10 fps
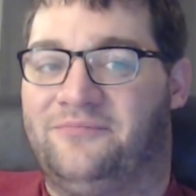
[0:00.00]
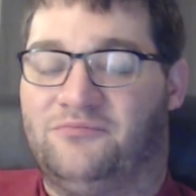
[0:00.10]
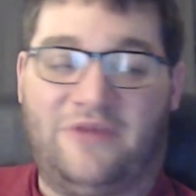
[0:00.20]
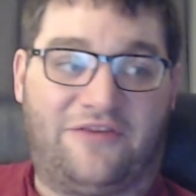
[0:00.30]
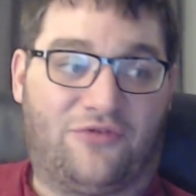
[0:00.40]

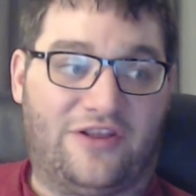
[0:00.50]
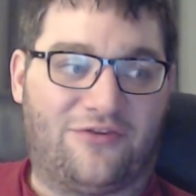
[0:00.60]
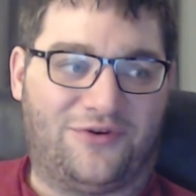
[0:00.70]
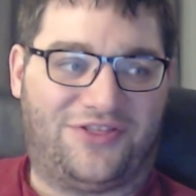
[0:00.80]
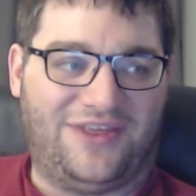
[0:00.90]
Make friends
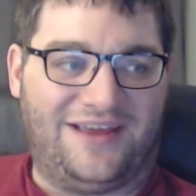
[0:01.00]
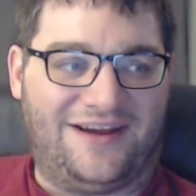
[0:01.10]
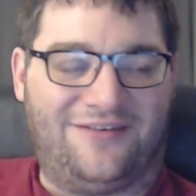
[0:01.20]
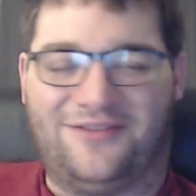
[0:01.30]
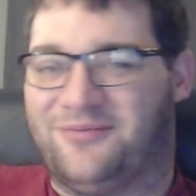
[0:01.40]
with
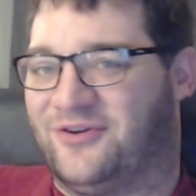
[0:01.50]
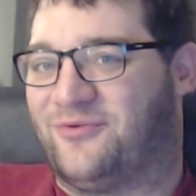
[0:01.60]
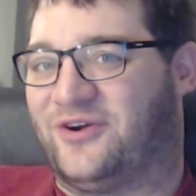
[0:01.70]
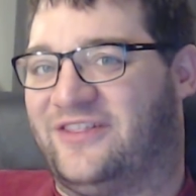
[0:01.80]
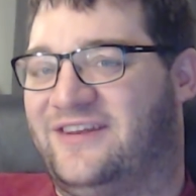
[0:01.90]
the person
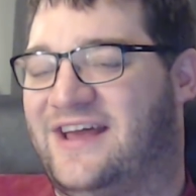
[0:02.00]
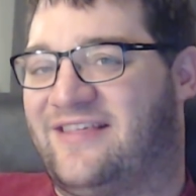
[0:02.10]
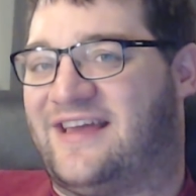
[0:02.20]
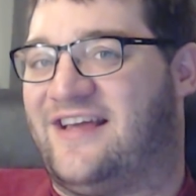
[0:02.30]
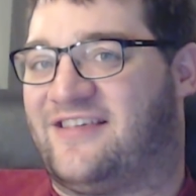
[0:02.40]
working the
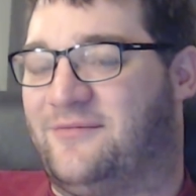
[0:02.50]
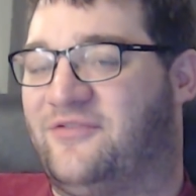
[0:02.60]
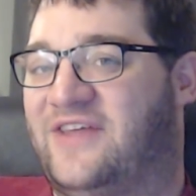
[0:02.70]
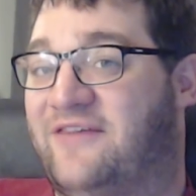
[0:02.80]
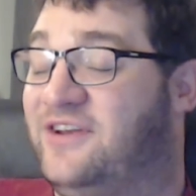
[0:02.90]
desk. Ask them
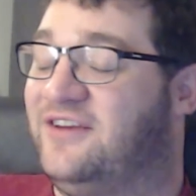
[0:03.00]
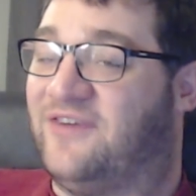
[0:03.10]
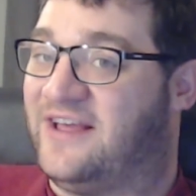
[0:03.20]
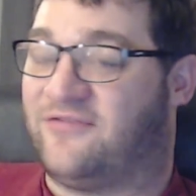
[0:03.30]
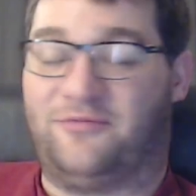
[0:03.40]
if they have any
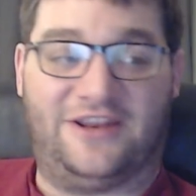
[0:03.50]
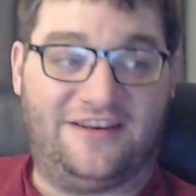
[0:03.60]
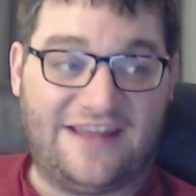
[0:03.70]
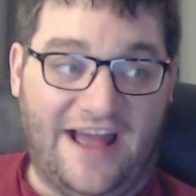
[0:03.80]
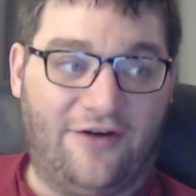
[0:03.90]
advice for being in
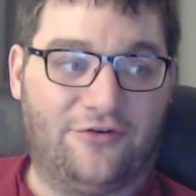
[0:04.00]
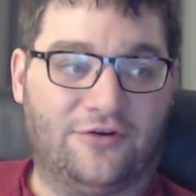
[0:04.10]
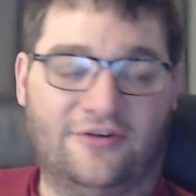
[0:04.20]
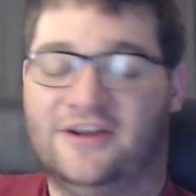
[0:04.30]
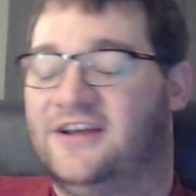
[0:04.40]
town
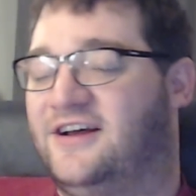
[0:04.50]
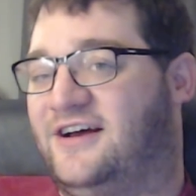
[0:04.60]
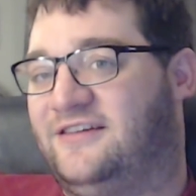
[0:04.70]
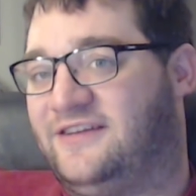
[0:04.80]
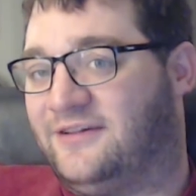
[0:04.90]
or
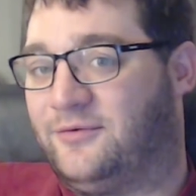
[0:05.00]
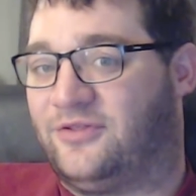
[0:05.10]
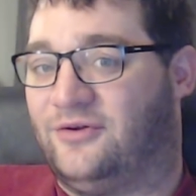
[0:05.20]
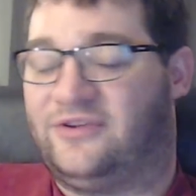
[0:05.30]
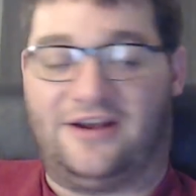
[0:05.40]
dealing with
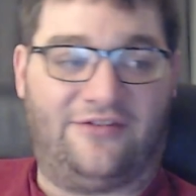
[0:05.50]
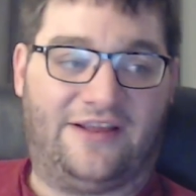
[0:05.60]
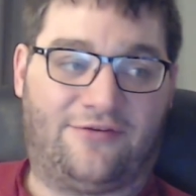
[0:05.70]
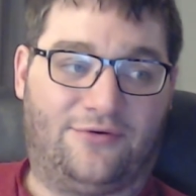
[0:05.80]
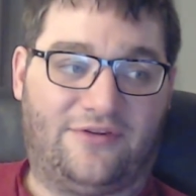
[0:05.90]
the hotel,
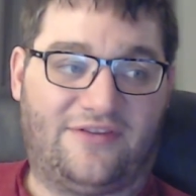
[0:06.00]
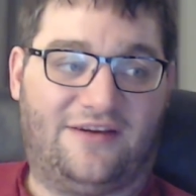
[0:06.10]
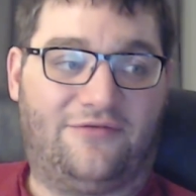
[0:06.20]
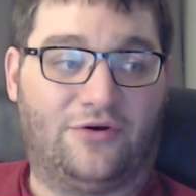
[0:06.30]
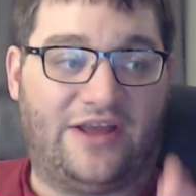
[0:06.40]
that sort of
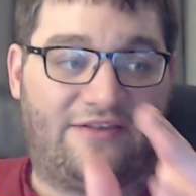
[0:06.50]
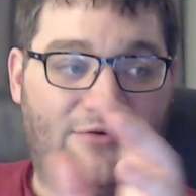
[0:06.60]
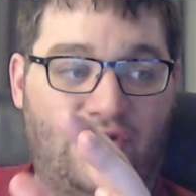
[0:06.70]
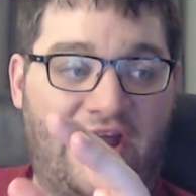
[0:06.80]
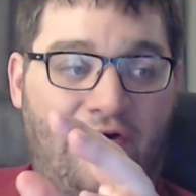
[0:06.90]
stuff. Okay, so
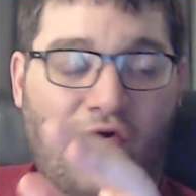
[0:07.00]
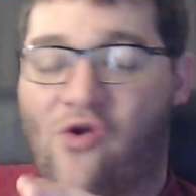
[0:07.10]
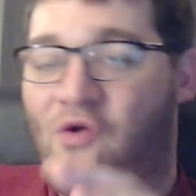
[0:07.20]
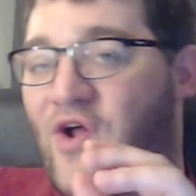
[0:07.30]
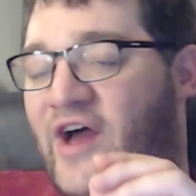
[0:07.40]
now
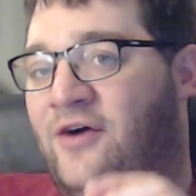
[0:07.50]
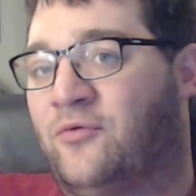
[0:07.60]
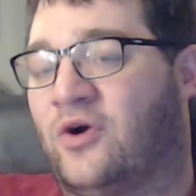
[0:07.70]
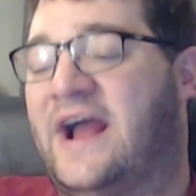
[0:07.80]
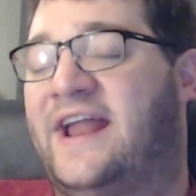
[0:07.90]

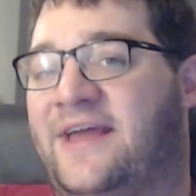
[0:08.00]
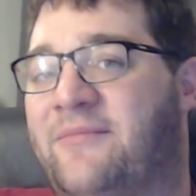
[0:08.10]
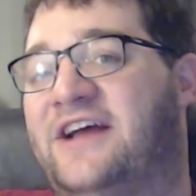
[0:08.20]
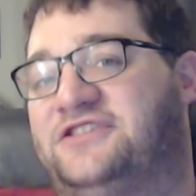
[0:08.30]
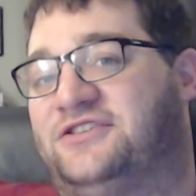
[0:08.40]
we're at a
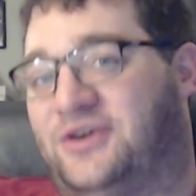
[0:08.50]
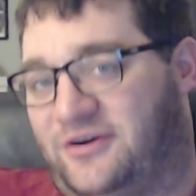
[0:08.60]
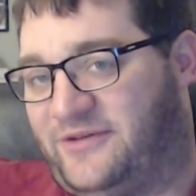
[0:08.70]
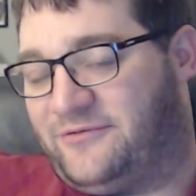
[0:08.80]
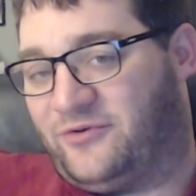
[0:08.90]
Magic
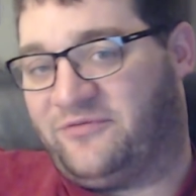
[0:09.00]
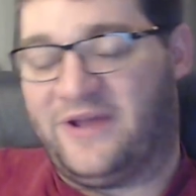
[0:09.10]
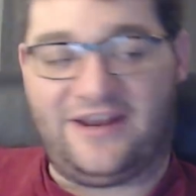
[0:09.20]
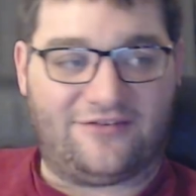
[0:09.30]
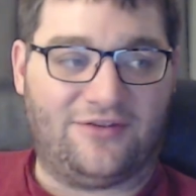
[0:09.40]
tournament. We've
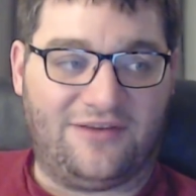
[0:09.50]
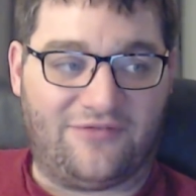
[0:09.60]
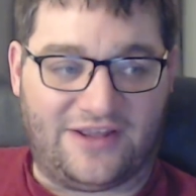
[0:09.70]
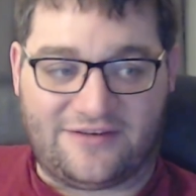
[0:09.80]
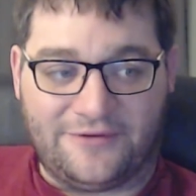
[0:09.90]
made it to the
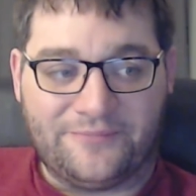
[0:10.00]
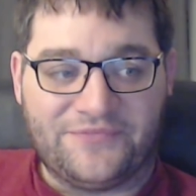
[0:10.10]
event.